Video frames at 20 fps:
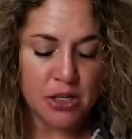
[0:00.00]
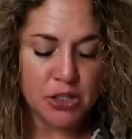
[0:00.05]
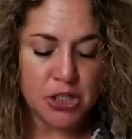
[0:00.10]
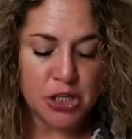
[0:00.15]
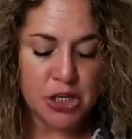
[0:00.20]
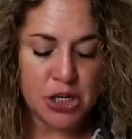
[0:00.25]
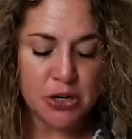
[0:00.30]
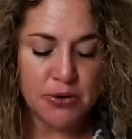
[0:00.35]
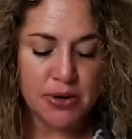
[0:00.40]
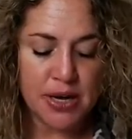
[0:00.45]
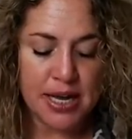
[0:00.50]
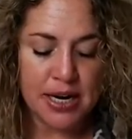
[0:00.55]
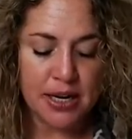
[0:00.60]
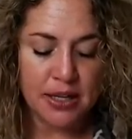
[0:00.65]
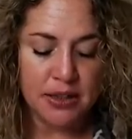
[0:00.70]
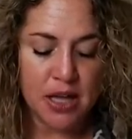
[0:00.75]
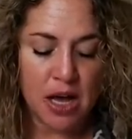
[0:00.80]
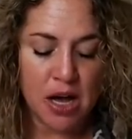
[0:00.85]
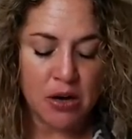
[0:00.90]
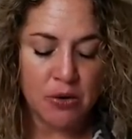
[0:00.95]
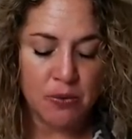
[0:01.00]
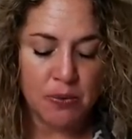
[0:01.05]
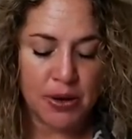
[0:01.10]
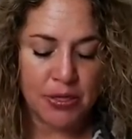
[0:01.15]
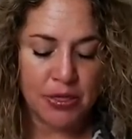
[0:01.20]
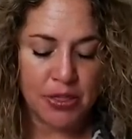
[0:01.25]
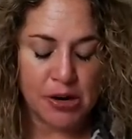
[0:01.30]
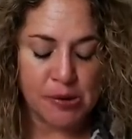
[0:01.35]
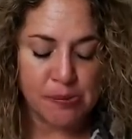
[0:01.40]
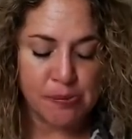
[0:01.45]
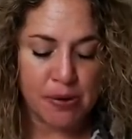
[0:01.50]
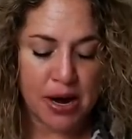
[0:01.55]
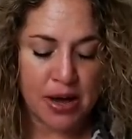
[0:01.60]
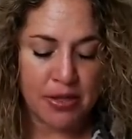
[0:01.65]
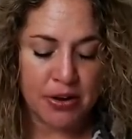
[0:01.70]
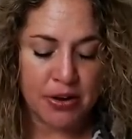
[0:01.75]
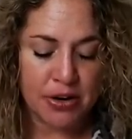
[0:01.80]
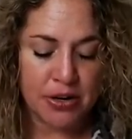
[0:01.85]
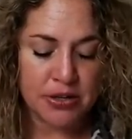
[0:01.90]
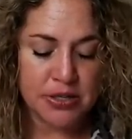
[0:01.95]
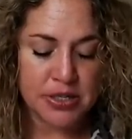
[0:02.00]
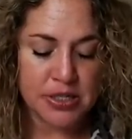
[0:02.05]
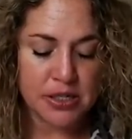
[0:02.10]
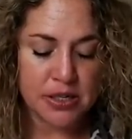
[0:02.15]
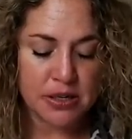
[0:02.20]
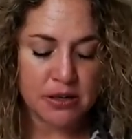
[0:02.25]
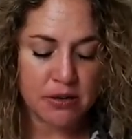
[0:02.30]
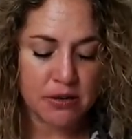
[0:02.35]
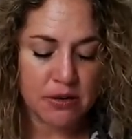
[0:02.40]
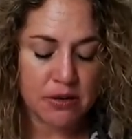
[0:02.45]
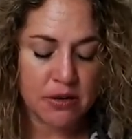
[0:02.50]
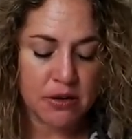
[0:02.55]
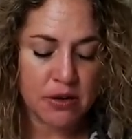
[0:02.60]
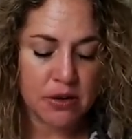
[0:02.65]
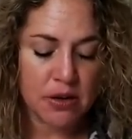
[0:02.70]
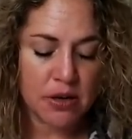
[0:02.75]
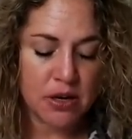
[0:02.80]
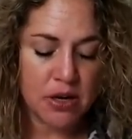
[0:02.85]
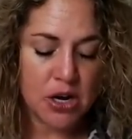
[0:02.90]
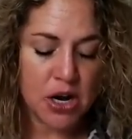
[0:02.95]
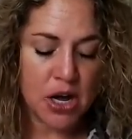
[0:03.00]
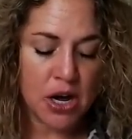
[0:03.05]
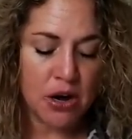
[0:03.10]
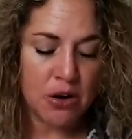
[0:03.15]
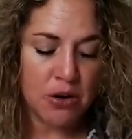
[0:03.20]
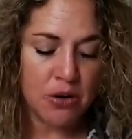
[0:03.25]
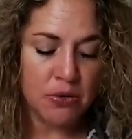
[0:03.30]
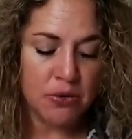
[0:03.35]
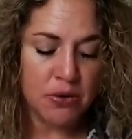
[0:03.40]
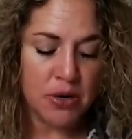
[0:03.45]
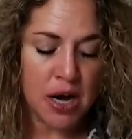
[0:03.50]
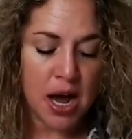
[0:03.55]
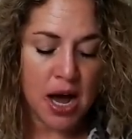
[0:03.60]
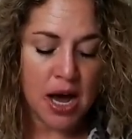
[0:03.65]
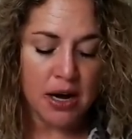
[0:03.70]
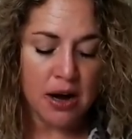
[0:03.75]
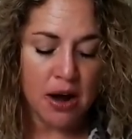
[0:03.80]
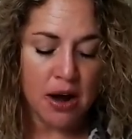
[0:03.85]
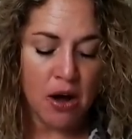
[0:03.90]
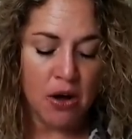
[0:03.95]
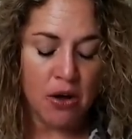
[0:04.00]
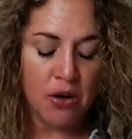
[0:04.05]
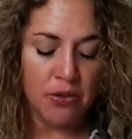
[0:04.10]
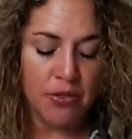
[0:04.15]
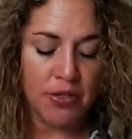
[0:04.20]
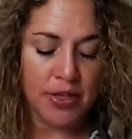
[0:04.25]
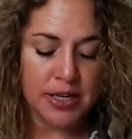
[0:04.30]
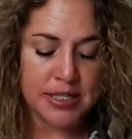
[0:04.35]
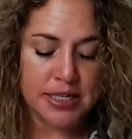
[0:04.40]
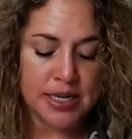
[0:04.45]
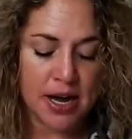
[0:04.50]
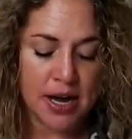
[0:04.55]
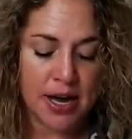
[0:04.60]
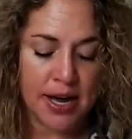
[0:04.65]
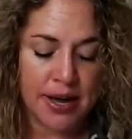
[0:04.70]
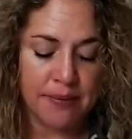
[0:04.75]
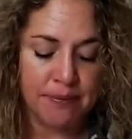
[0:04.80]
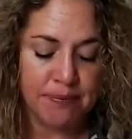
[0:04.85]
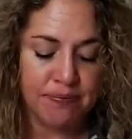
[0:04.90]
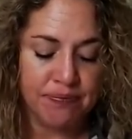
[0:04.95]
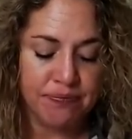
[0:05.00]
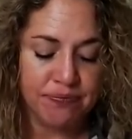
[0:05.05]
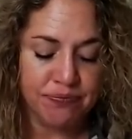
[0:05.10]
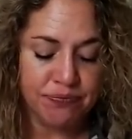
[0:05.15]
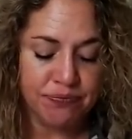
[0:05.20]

Do you get along with your brothers? No, not all the time.